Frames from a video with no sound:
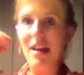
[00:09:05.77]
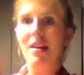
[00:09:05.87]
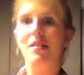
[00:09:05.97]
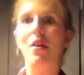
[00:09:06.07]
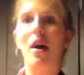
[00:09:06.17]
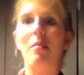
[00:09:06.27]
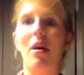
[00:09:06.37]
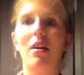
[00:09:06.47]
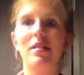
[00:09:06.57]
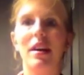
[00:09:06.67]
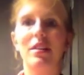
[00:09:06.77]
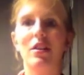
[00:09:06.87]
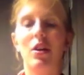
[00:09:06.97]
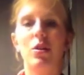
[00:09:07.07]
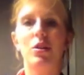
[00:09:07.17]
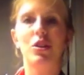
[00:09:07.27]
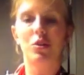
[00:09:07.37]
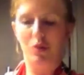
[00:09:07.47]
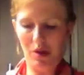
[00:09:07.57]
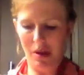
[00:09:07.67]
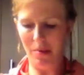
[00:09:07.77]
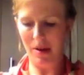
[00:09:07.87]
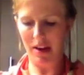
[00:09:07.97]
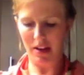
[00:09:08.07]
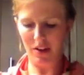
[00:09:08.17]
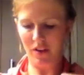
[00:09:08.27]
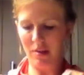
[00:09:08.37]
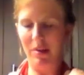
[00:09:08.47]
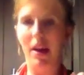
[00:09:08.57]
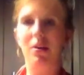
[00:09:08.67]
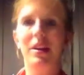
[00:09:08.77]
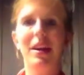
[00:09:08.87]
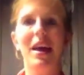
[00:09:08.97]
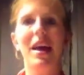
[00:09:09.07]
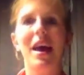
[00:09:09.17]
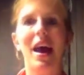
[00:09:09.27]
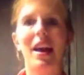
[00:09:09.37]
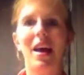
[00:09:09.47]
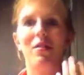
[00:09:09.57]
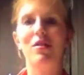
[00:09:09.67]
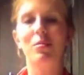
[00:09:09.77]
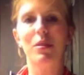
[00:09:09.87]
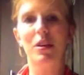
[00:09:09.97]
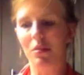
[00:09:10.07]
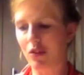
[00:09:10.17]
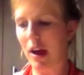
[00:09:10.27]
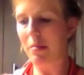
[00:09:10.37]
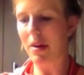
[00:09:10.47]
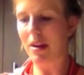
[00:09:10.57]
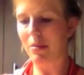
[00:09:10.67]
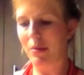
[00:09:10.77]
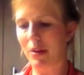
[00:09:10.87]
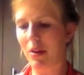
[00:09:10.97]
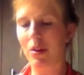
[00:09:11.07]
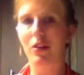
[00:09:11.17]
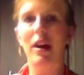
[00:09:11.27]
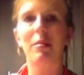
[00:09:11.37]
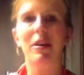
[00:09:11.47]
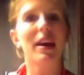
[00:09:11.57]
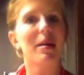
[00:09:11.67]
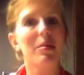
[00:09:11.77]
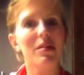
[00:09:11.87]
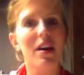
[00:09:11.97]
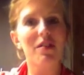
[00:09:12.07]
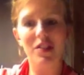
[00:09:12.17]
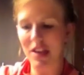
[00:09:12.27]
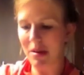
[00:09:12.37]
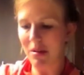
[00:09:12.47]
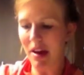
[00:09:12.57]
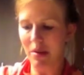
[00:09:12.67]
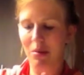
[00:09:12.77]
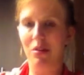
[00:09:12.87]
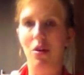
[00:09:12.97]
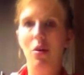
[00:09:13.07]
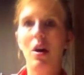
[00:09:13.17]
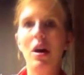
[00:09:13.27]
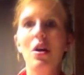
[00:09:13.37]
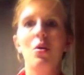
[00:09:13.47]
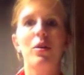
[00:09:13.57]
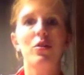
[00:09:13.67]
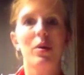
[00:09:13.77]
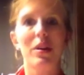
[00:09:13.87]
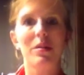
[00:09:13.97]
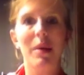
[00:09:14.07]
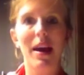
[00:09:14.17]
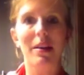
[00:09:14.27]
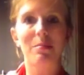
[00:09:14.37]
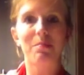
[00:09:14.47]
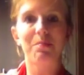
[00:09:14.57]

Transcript: So I'm all set to go to my next family outing, and I have a super cute strap, and when we go to grab our cameras off the table, I will know which one is mine.